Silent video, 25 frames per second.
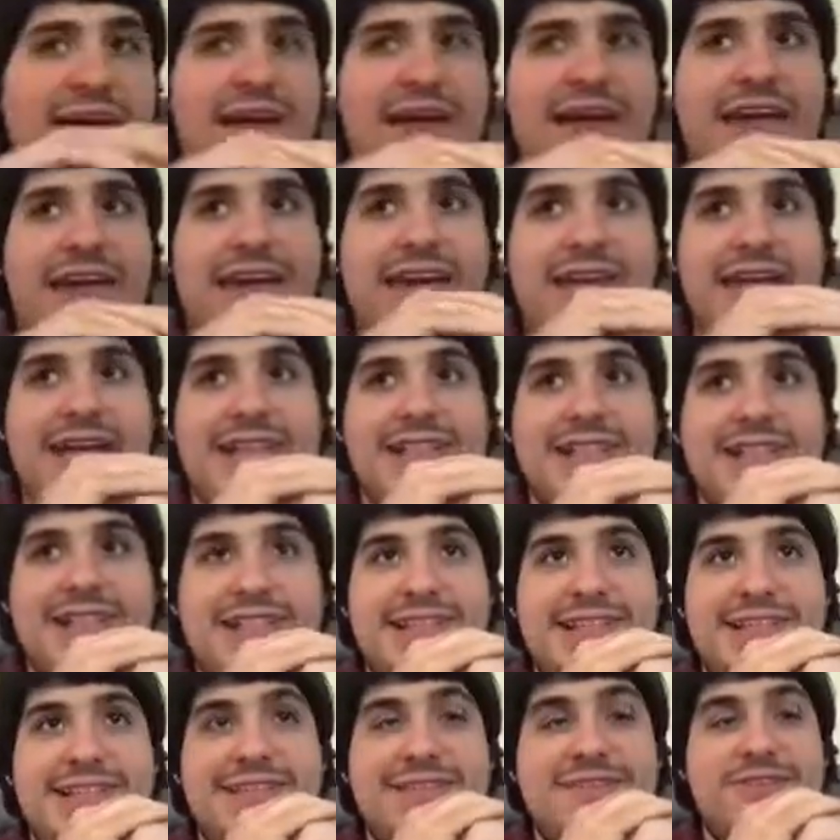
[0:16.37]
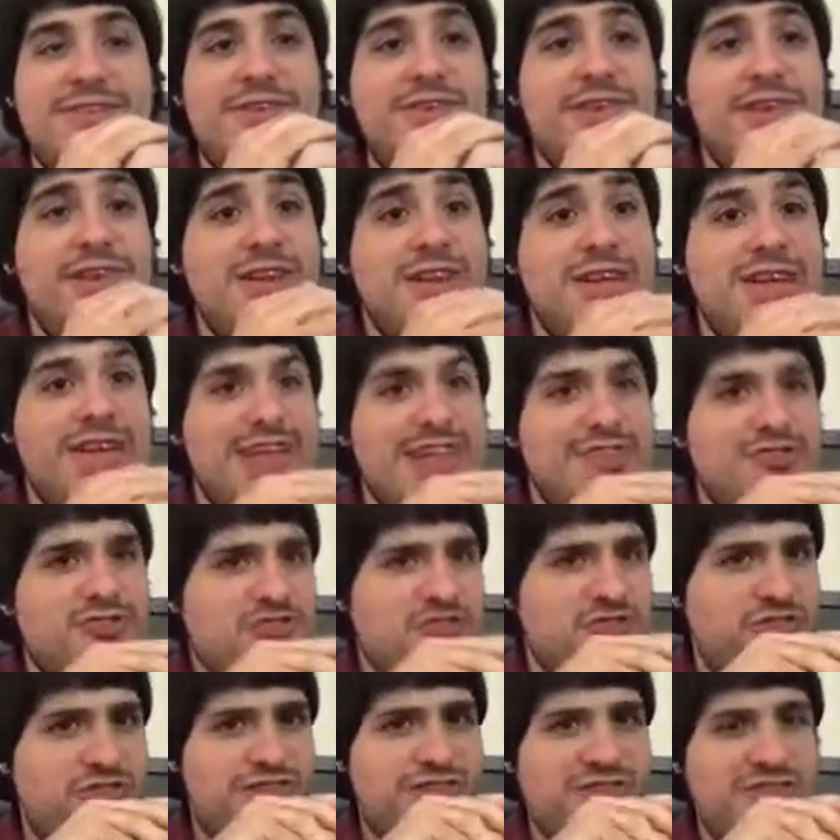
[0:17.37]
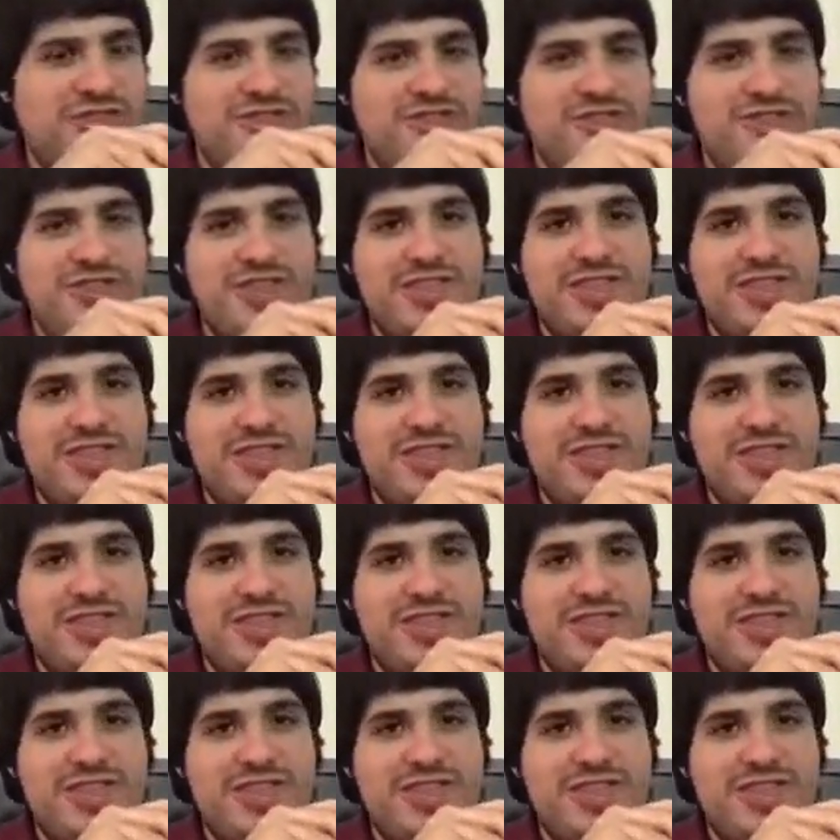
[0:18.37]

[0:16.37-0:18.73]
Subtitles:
And it's a very interesting show.